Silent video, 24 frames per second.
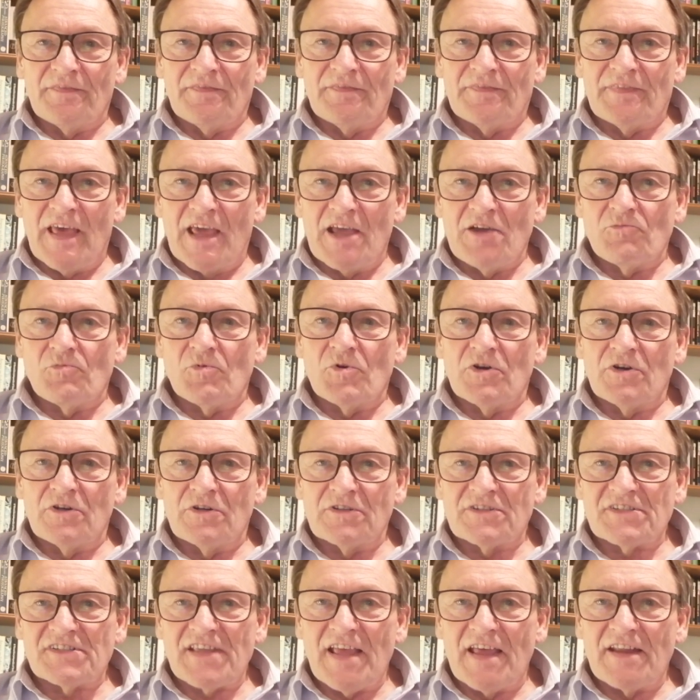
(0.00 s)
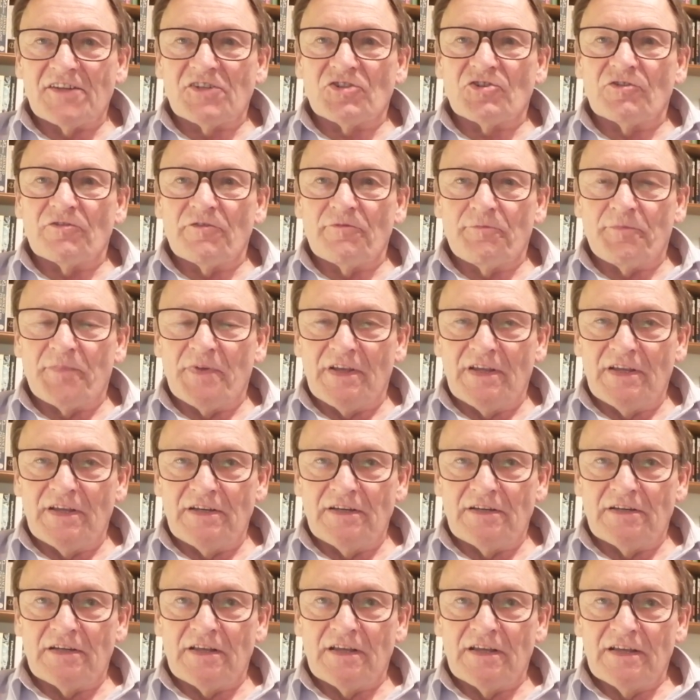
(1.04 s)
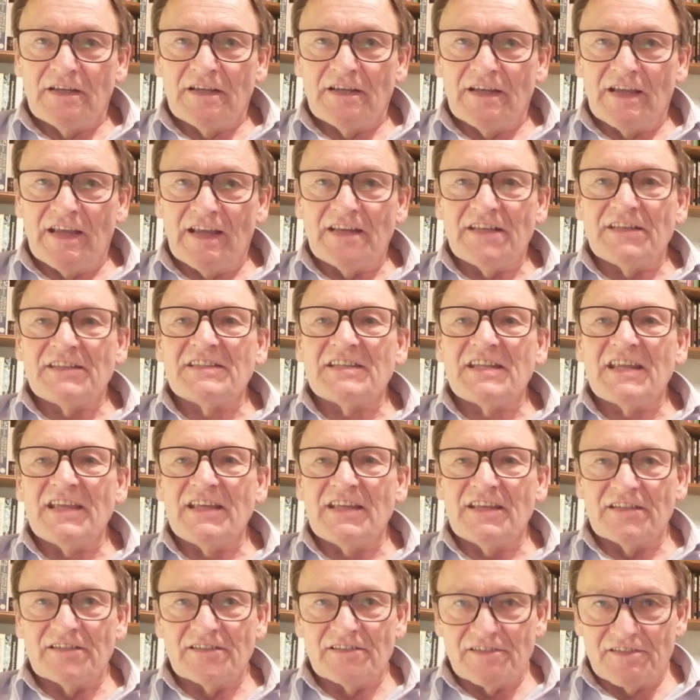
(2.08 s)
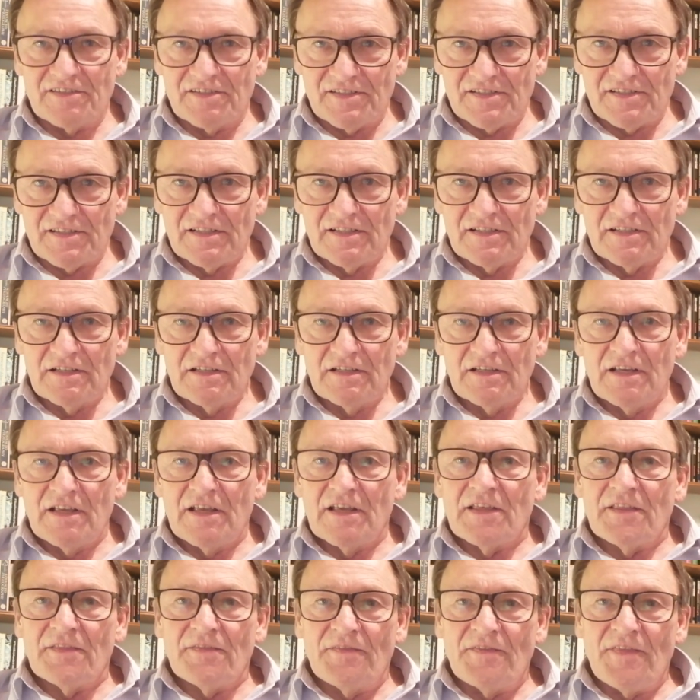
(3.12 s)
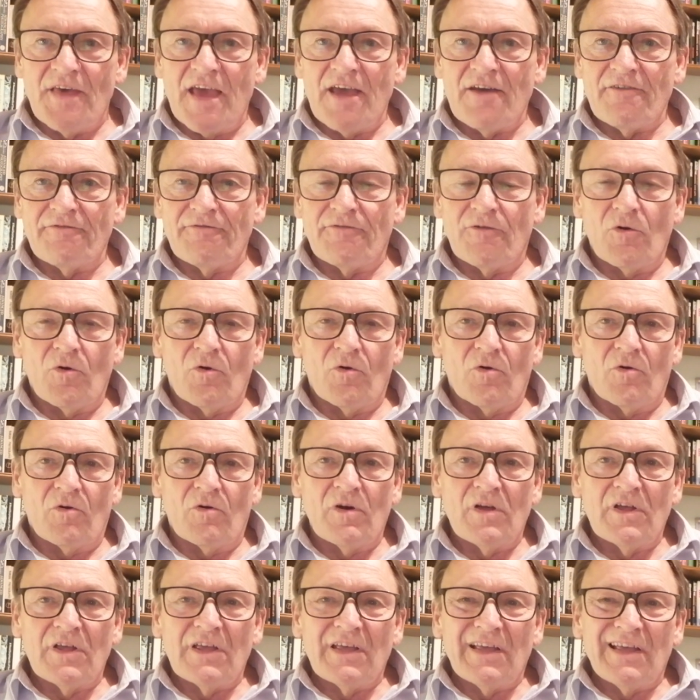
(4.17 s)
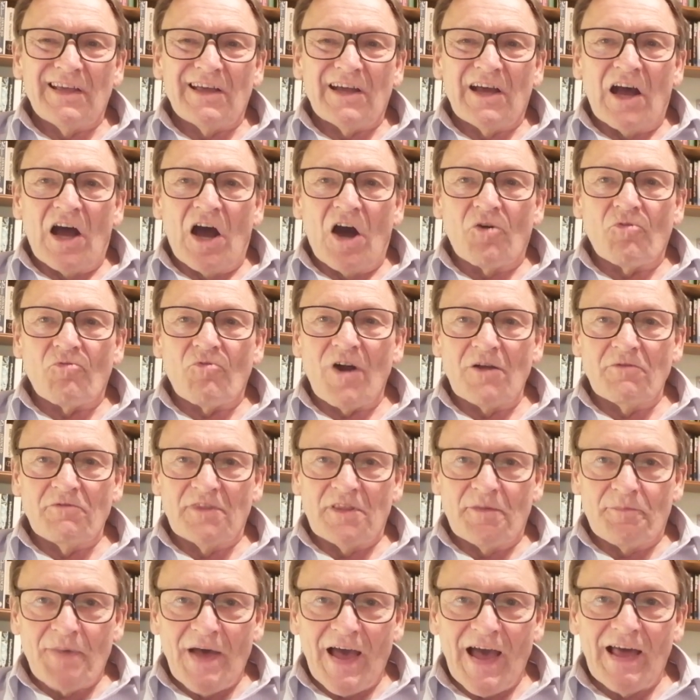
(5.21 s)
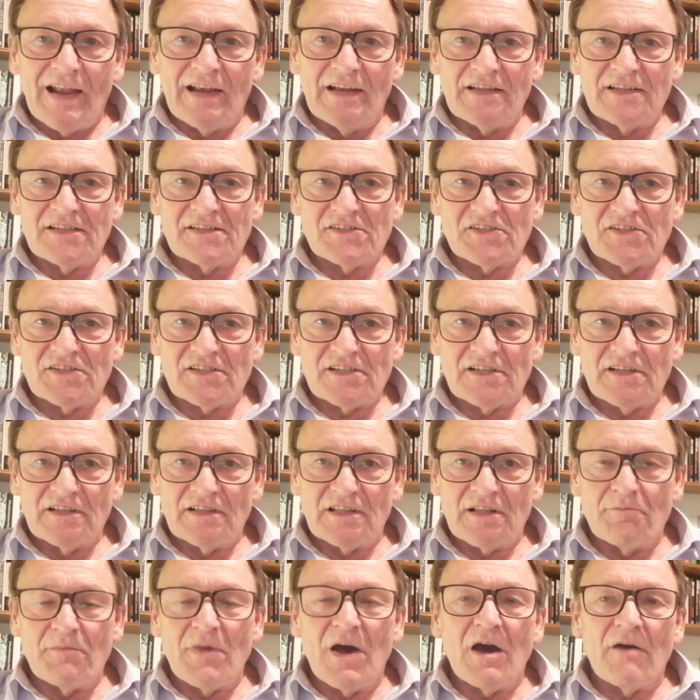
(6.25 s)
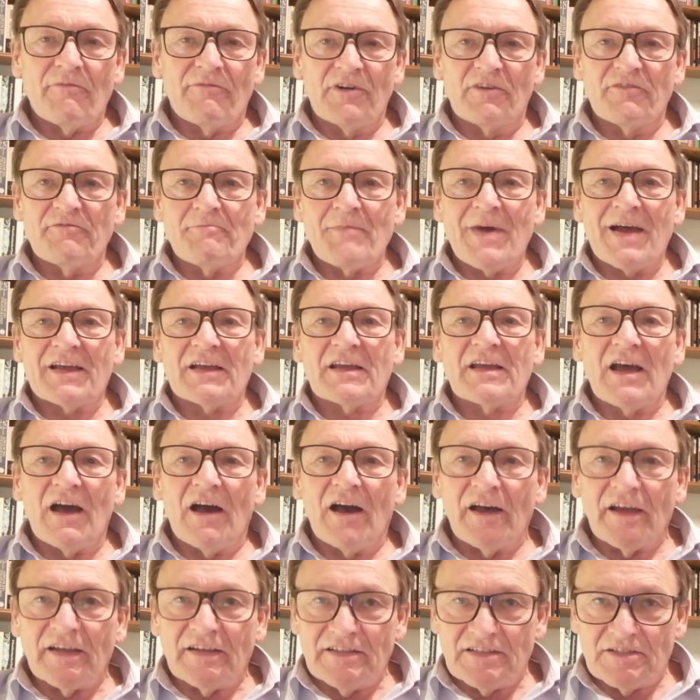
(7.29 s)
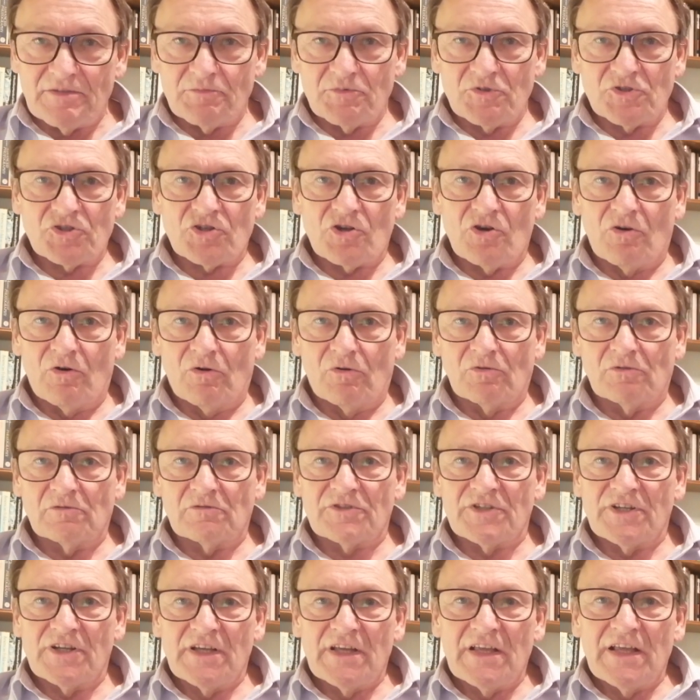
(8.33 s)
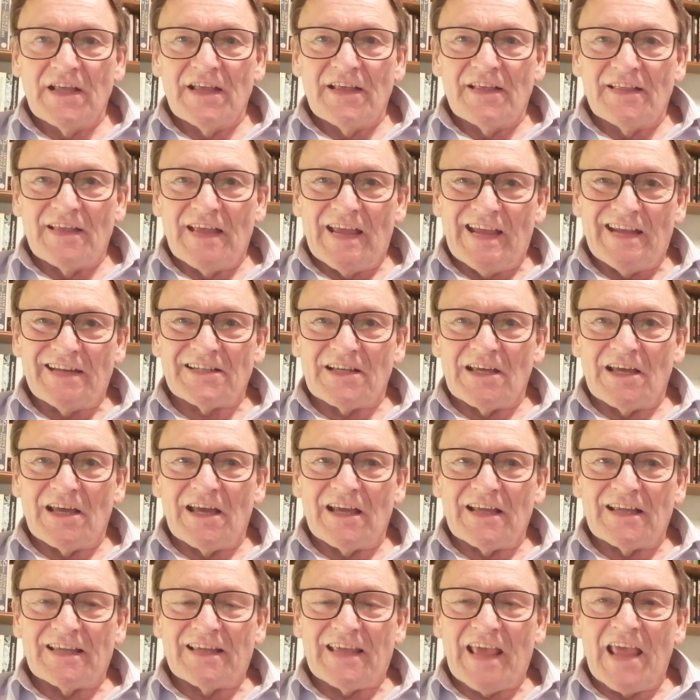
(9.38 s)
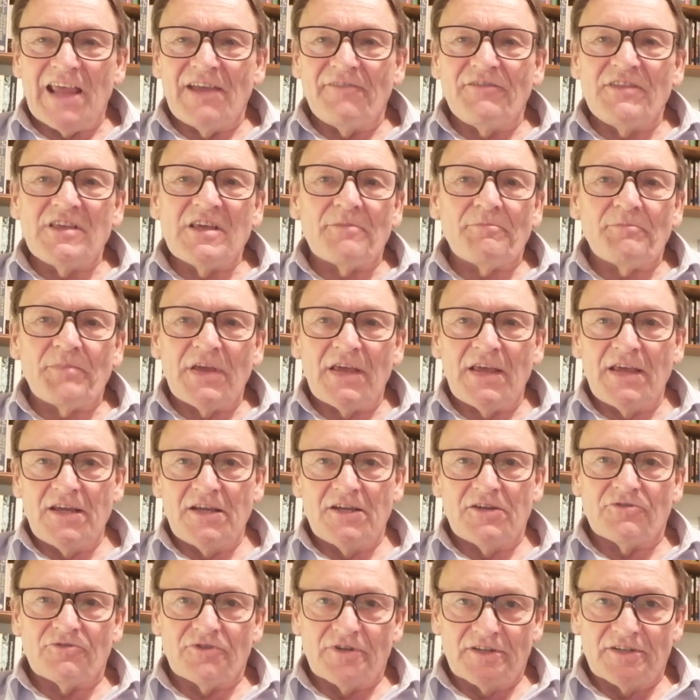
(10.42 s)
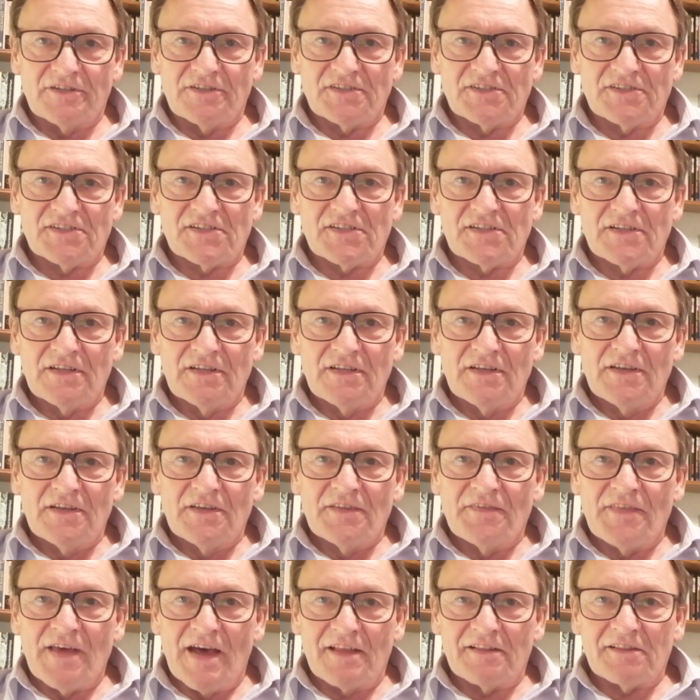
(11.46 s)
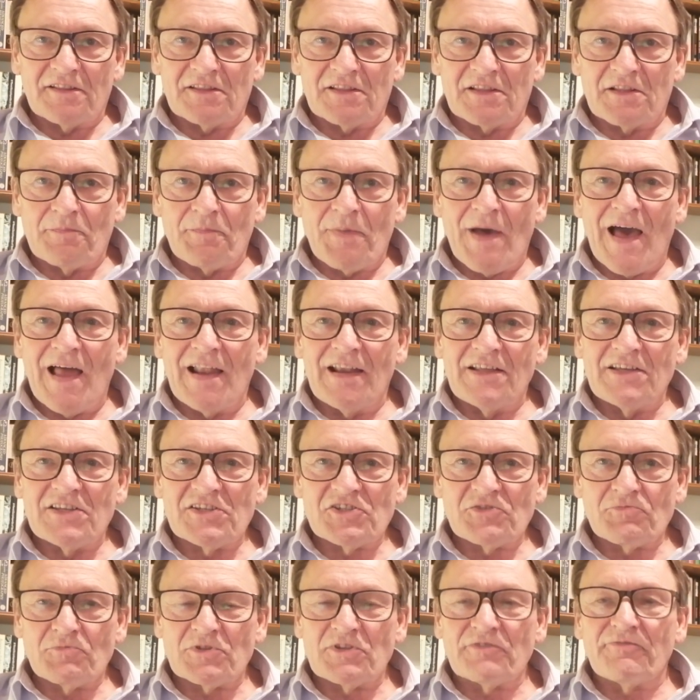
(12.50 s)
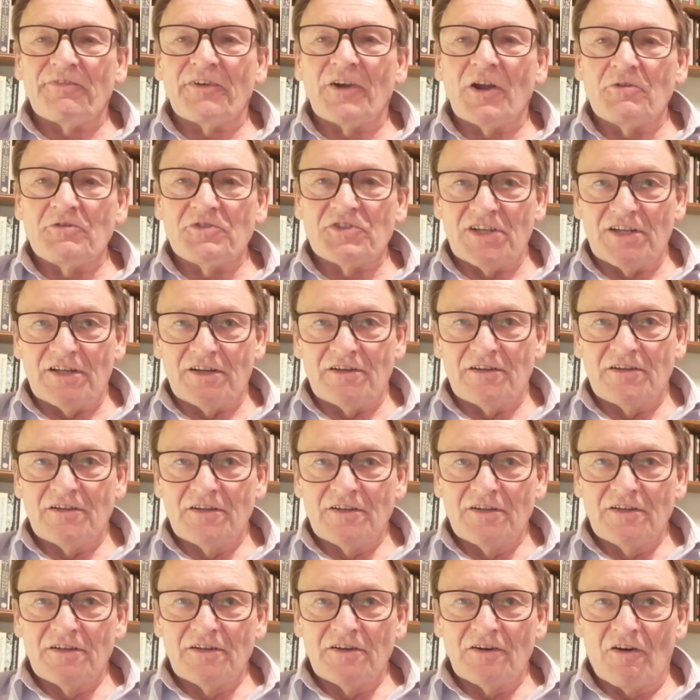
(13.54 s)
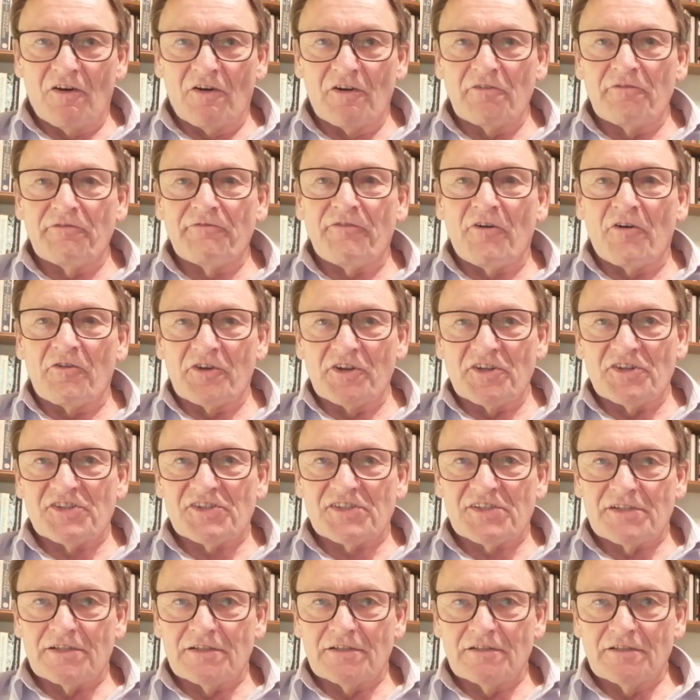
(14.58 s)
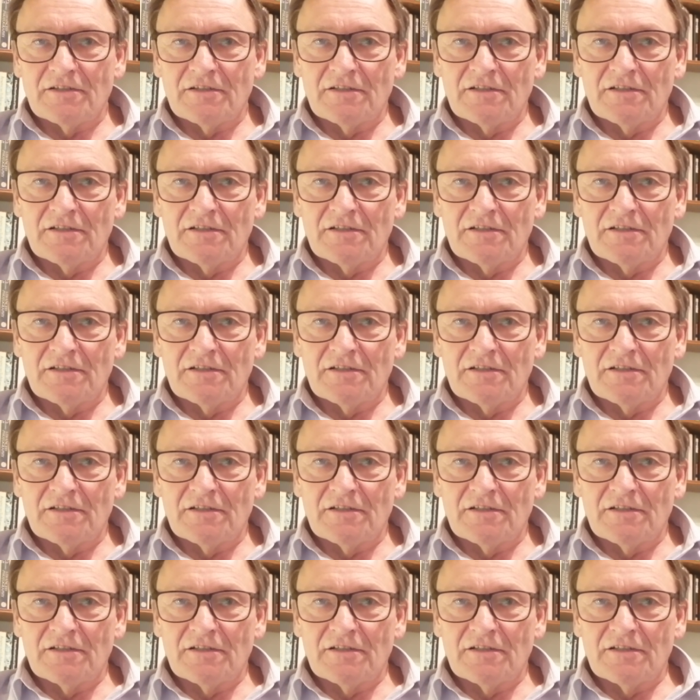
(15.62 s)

They were said to have been in tiers. Therefore, around the palace, the Marvel of Mankind, it was called, it gave the appearance that the palace was floating on a forest,